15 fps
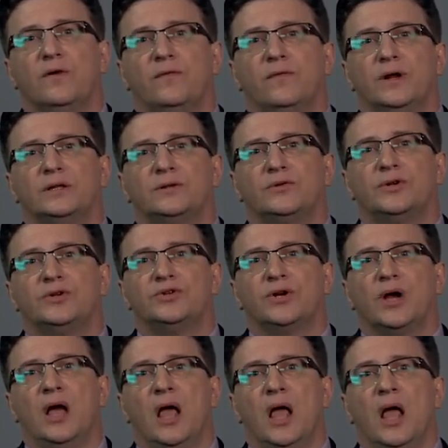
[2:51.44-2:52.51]

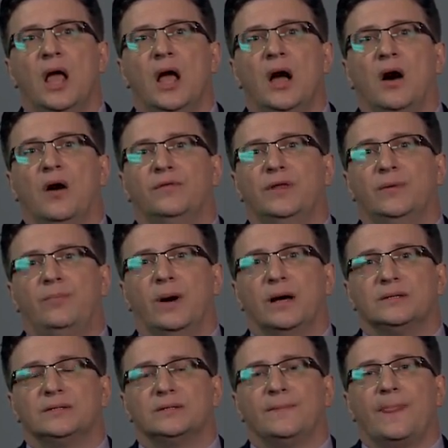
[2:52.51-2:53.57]
literature of the
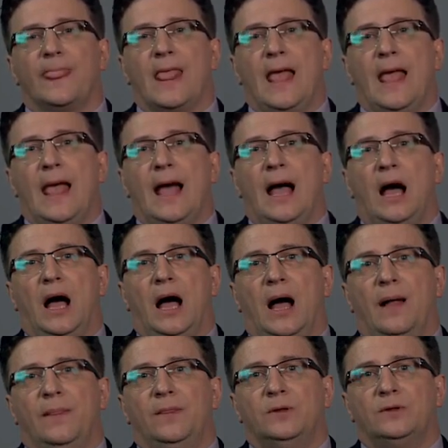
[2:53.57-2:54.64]
past.
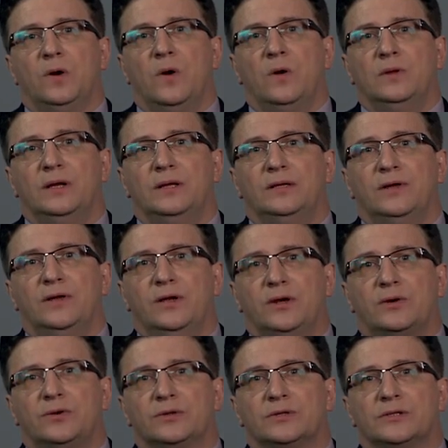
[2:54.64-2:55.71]
Not only the
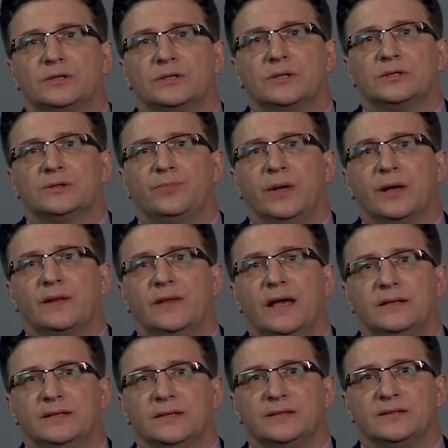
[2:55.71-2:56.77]
heroes speak
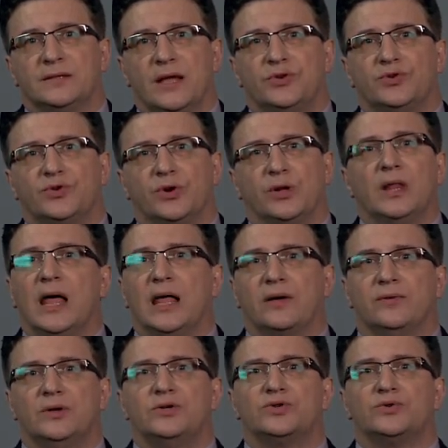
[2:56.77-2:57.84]
19th century
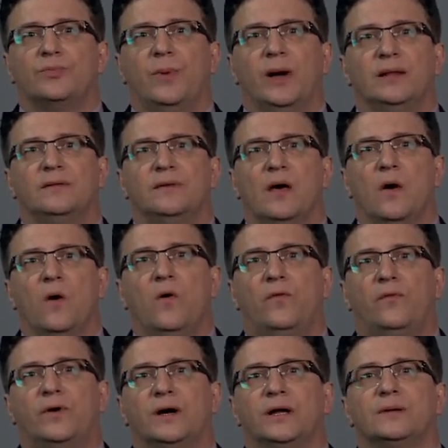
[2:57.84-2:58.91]
language, but the
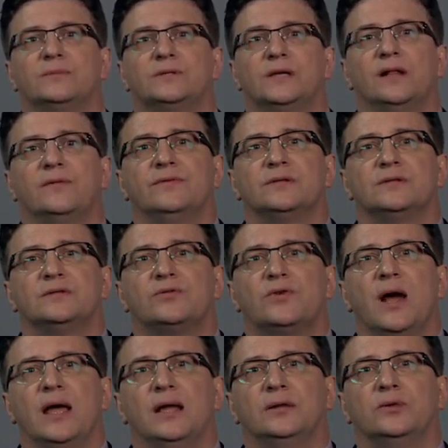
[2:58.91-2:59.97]
author himself is
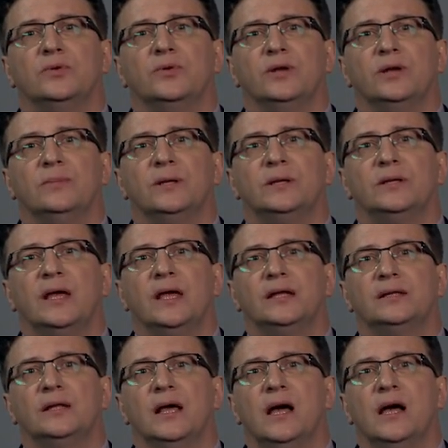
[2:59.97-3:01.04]
trying to
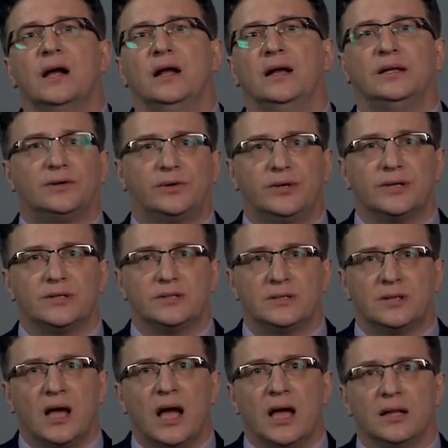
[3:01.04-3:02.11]
imitate literary
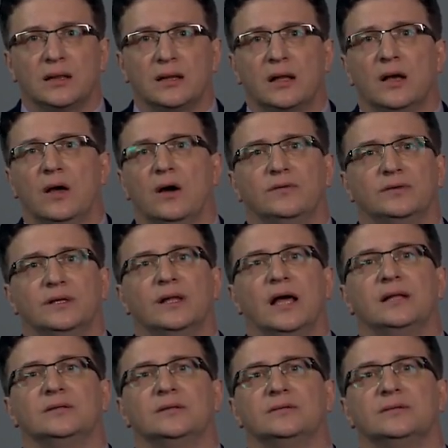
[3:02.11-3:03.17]
style of the
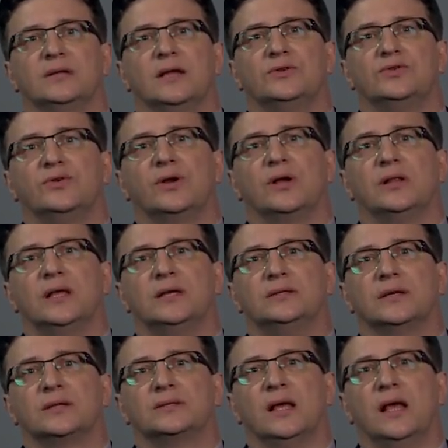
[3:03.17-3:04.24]
19th century
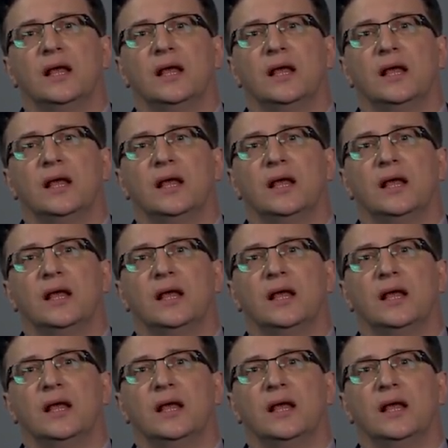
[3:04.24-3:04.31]
classics